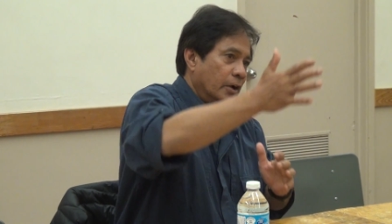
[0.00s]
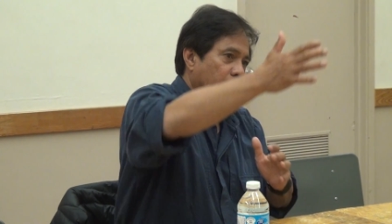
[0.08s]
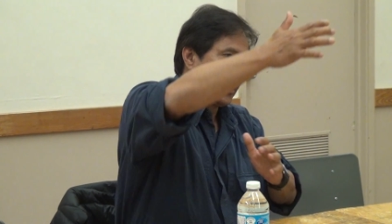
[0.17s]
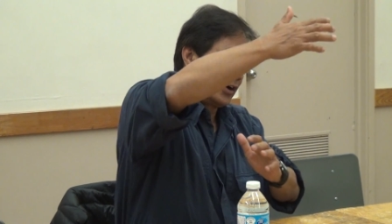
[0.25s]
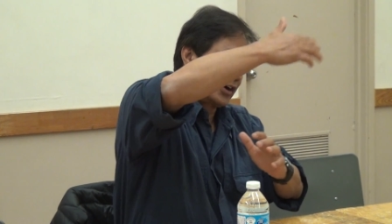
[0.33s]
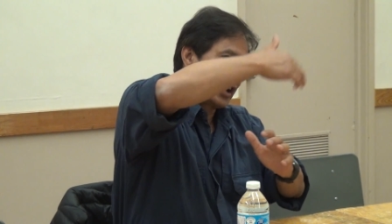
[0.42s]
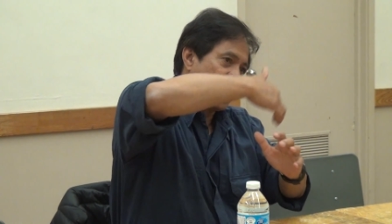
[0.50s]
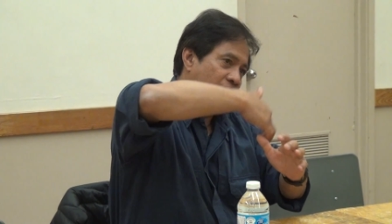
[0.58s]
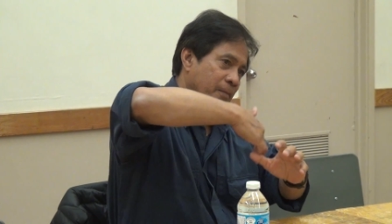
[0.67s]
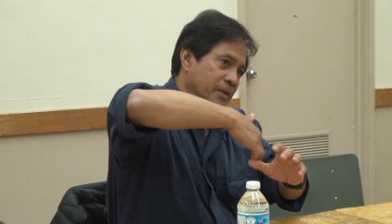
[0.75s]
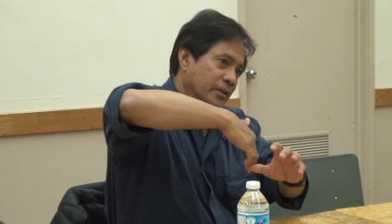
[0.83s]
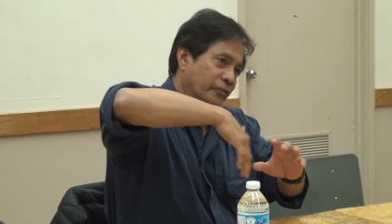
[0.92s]
Here
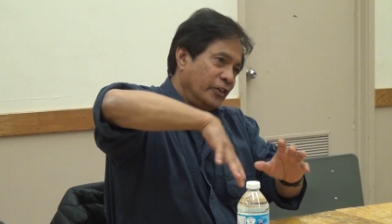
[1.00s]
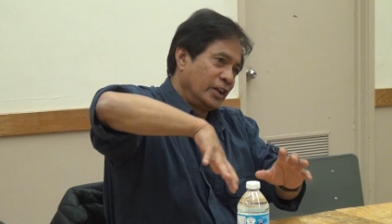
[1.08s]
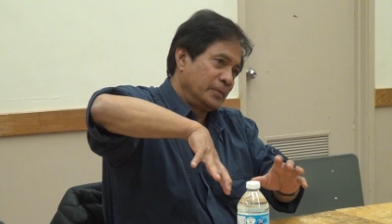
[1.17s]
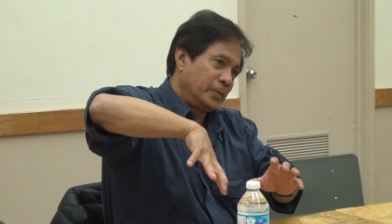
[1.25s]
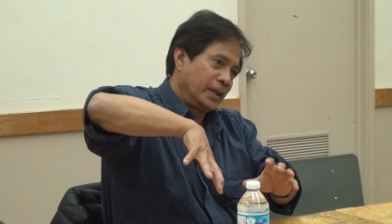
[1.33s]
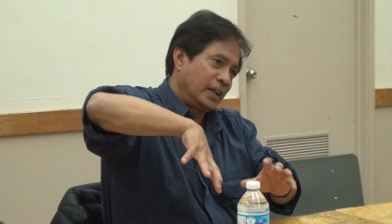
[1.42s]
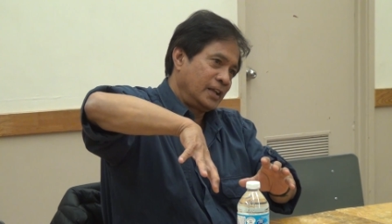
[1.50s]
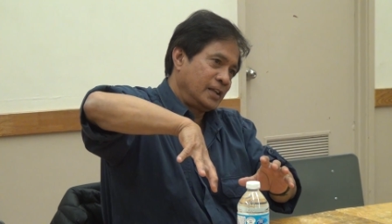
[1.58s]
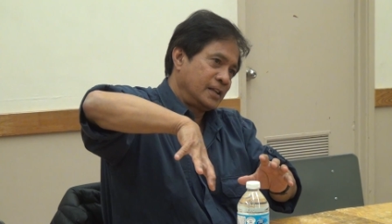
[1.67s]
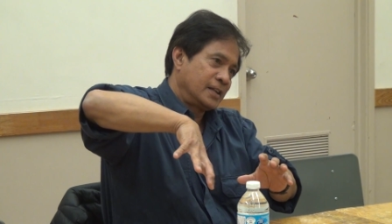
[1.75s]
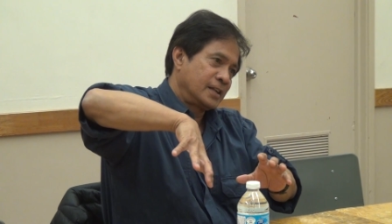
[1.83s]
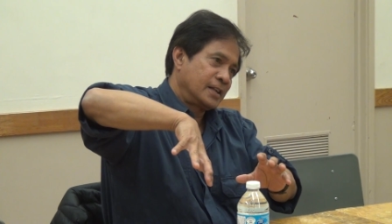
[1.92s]
comes the
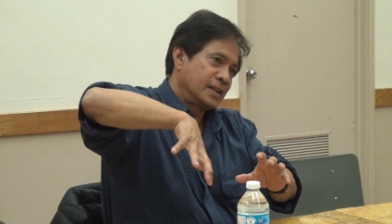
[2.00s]
Philippines